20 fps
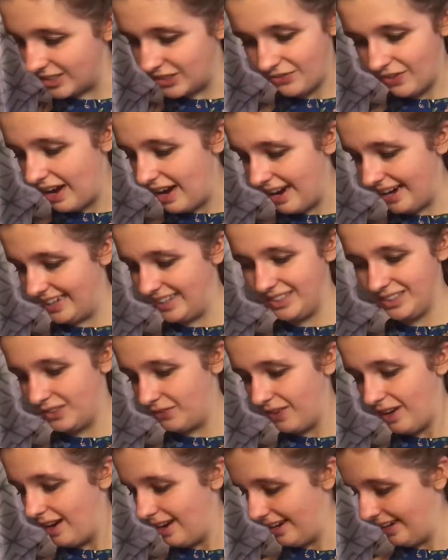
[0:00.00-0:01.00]
fine.
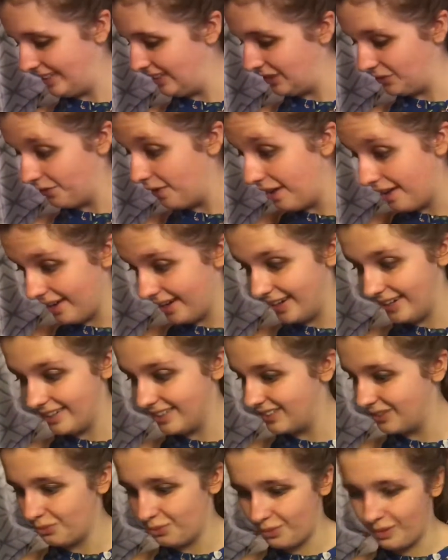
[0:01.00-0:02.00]

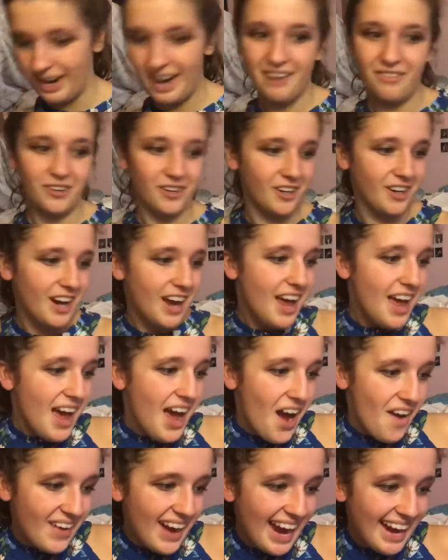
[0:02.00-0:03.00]

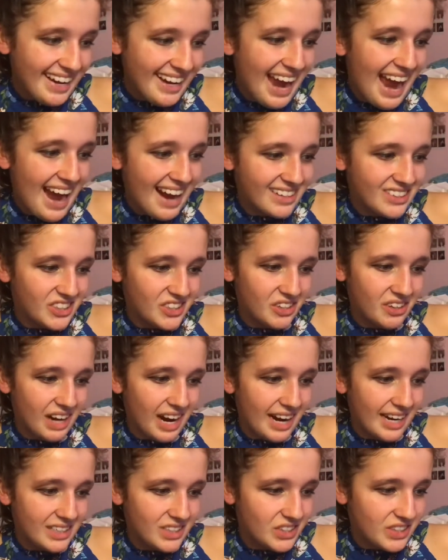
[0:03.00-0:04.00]
Okay, next, you
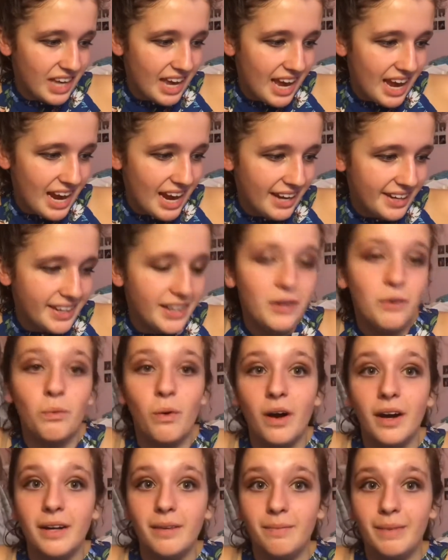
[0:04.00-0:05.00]
guys said you
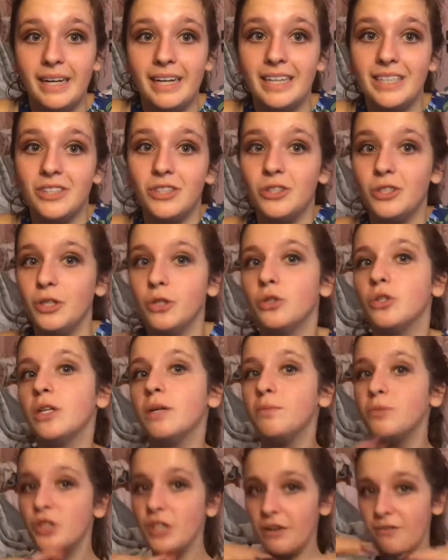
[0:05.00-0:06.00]
wanted me to do
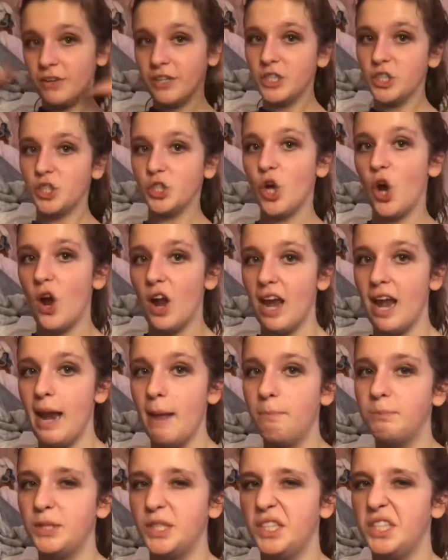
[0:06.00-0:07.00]
some Jeffree Star
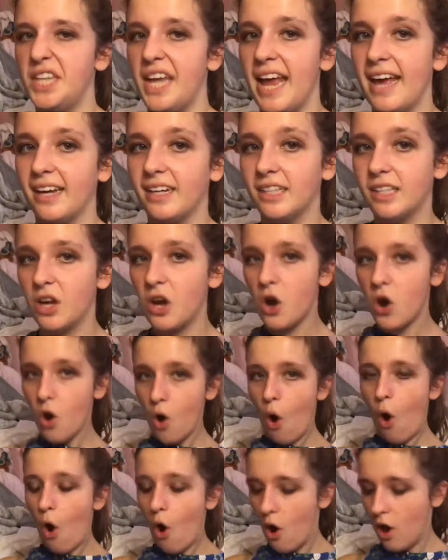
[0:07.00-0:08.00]
lipstick.
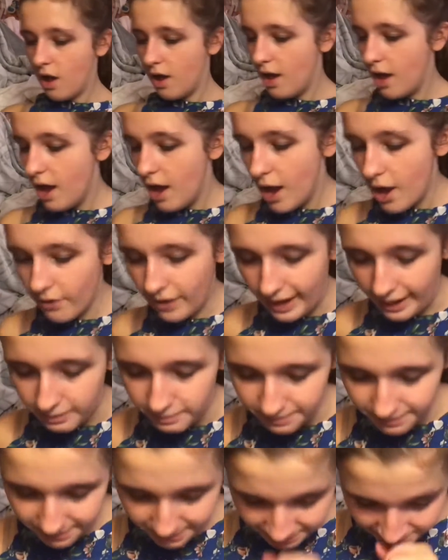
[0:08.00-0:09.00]

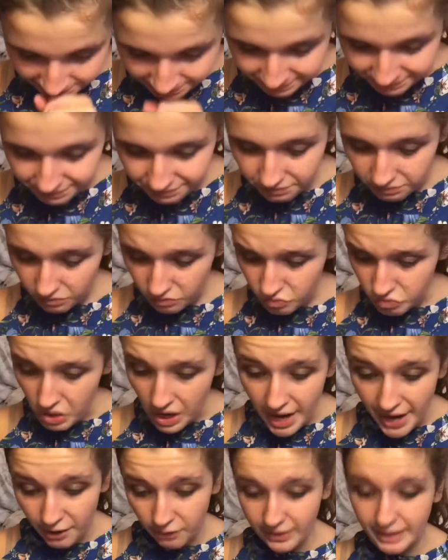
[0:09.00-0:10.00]
Okay, I
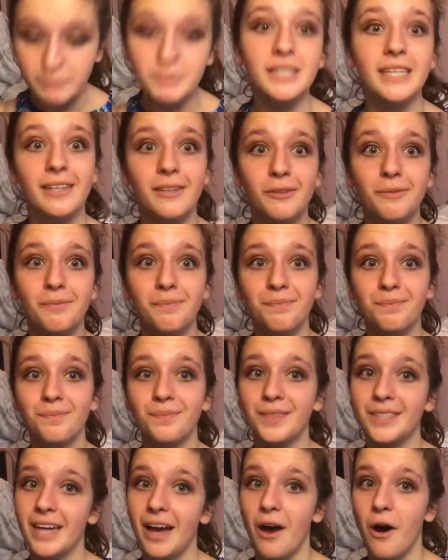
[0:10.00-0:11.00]
only have two,
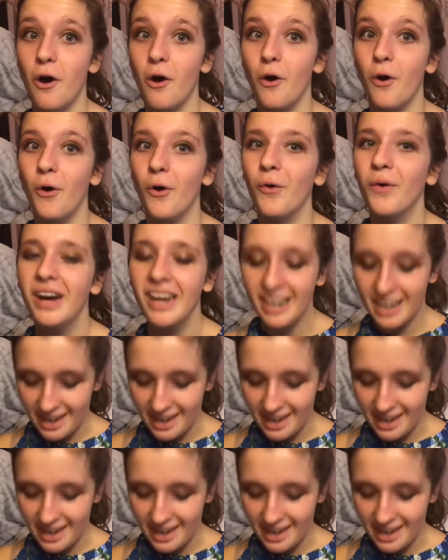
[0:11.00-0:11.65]
so